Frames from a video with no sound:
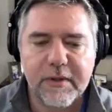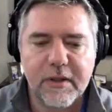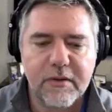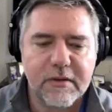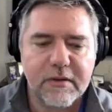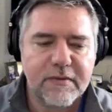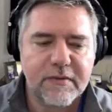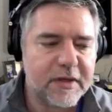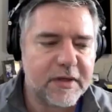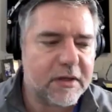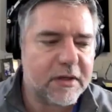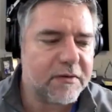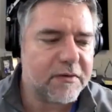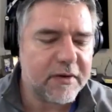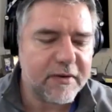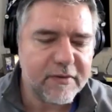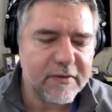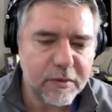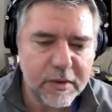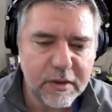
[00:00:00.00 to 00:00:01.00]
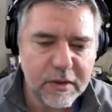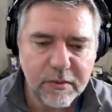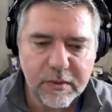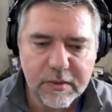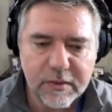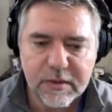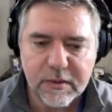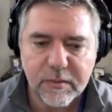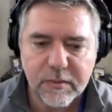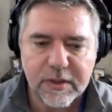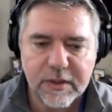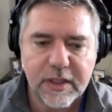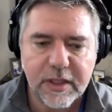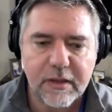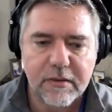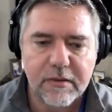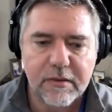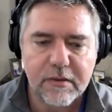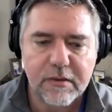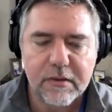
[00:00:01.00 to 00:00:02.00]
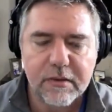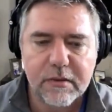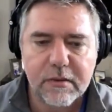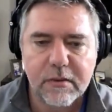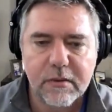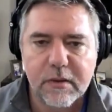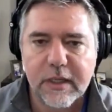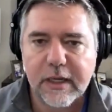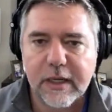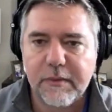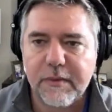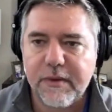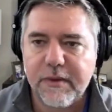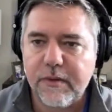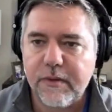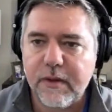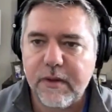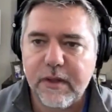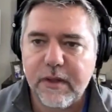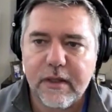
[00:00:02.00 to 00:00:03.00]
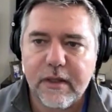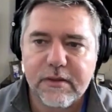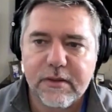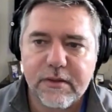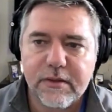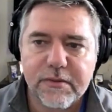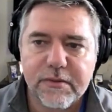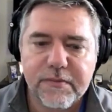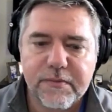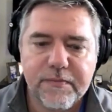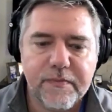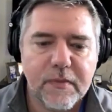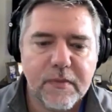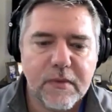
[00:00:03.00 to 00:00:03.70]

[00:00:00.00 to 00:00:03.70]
below this video for everyone who wants to reach out or connect with you on that too.